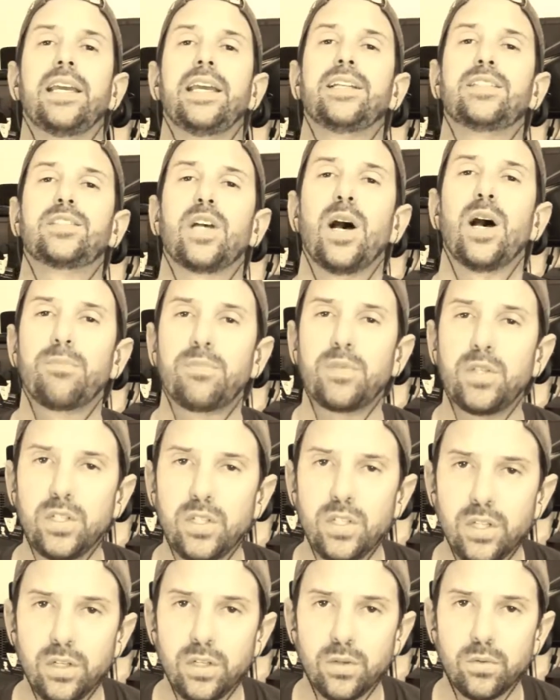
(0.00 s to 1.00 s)
it's up to
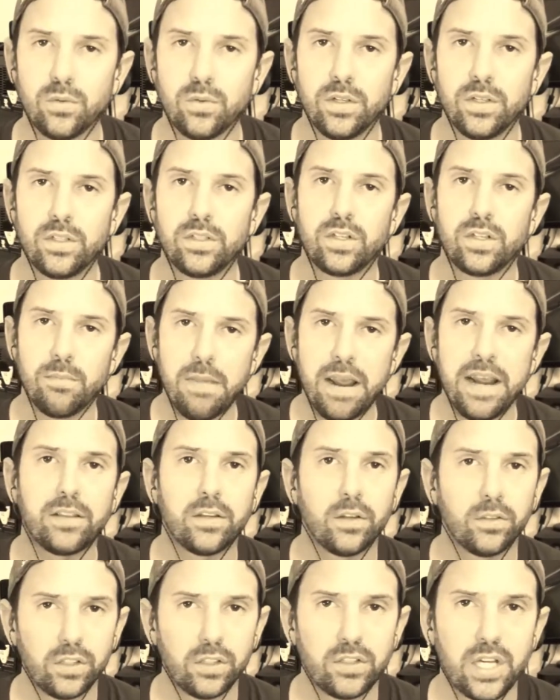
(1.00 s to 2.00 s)
you to make
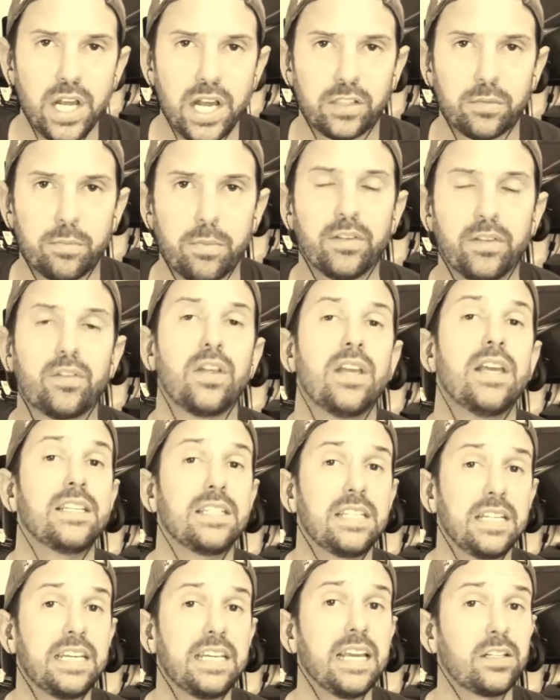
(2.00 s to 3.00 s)
those adjustments
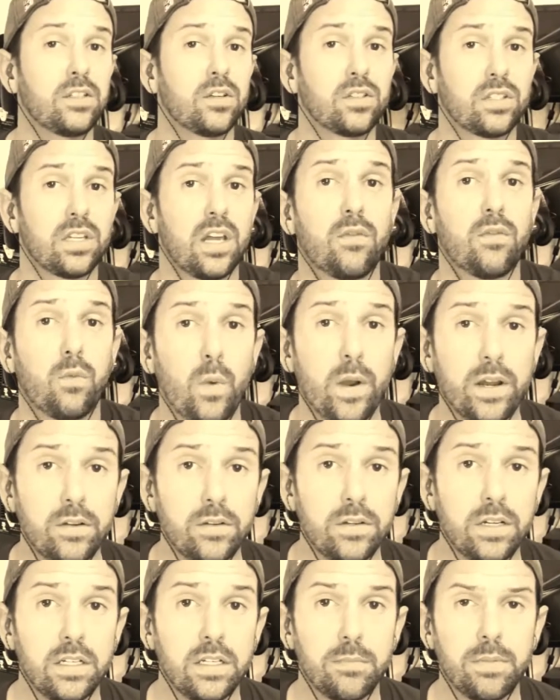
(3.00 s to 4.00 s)
to get yourself where
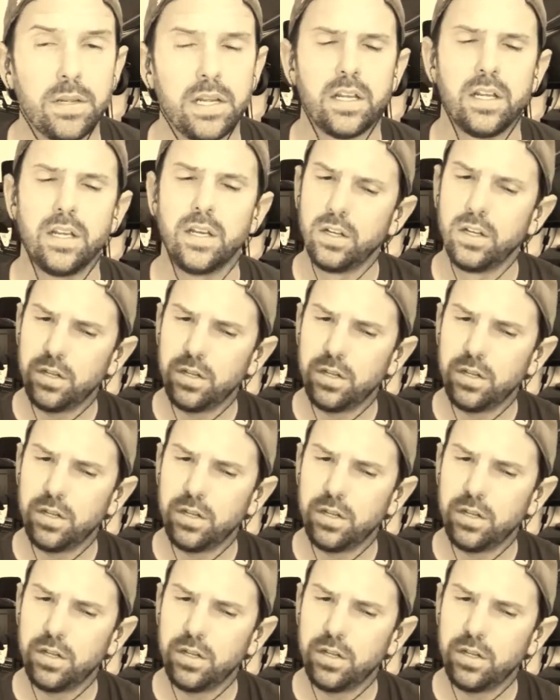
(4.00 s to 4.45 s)
you need to be.